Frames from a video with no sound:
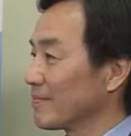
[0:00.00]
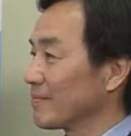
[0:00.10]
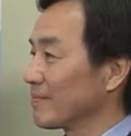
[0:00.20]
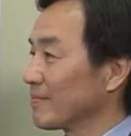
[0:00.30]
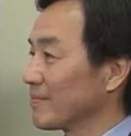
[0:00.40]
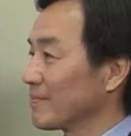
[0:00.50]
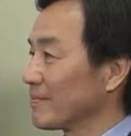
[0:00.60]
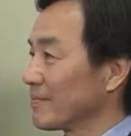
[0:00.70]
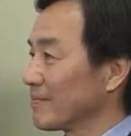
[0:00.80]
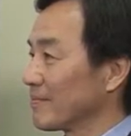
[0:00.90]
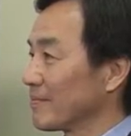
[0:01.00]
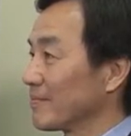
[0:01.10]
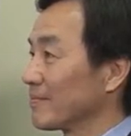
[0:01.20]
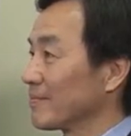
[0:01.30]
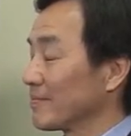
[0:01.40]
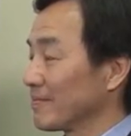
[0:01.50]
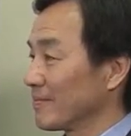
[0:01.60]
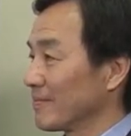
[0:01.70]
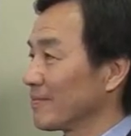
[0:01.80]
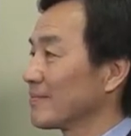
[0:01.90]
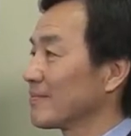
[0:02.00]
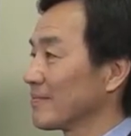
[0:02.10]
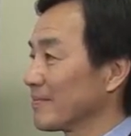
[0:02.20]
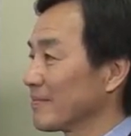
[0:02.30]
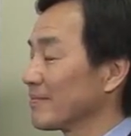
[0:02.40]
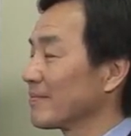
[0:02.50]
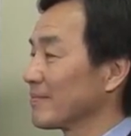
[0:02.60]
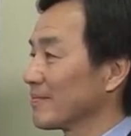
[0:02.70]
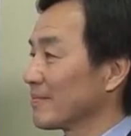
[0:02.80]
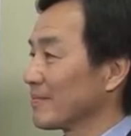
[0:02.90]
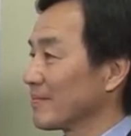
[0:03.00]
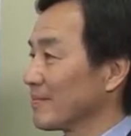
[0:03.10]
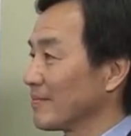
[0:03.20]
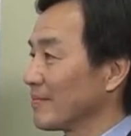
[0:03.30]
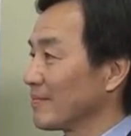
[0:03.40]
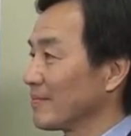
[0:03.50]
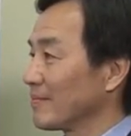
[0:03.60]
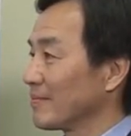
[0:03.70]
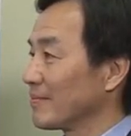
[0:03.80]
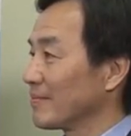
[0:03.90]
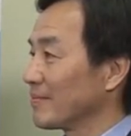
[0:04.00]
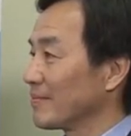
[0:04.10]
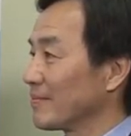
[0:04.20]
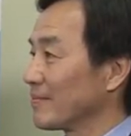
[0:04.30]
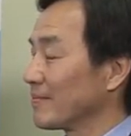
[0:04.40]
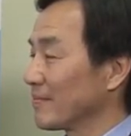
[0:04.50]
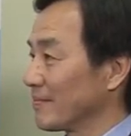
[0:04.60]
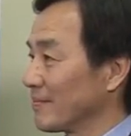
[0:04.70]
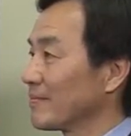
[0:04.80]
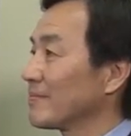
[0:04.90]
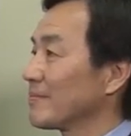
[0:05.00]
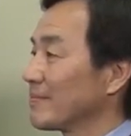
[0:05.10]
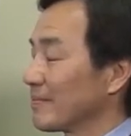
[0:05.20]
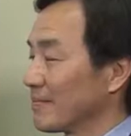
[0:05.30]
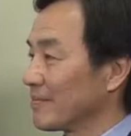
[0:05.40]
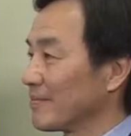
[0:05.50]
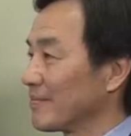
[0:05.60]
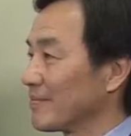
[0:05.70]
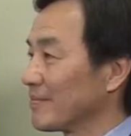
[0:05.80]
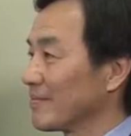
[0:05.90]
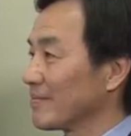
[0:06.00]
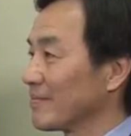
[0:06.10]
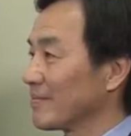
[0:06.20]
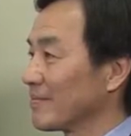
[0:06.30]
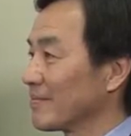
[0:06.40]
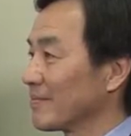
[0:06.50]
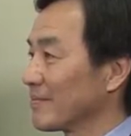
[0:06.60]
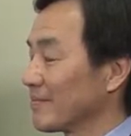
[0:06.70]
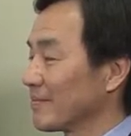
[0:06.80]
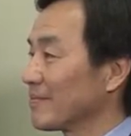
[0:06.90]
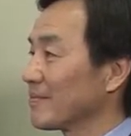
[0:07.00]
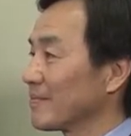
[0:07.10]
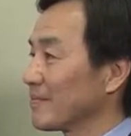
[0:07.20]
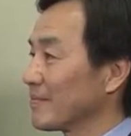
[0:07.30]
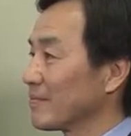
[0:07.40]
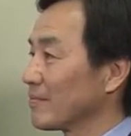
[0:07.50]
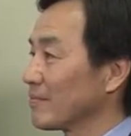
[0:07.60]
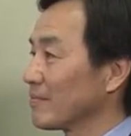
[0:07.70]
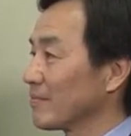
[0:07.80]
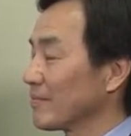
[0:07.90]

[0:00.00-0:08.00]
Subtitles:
The person shown says nothing.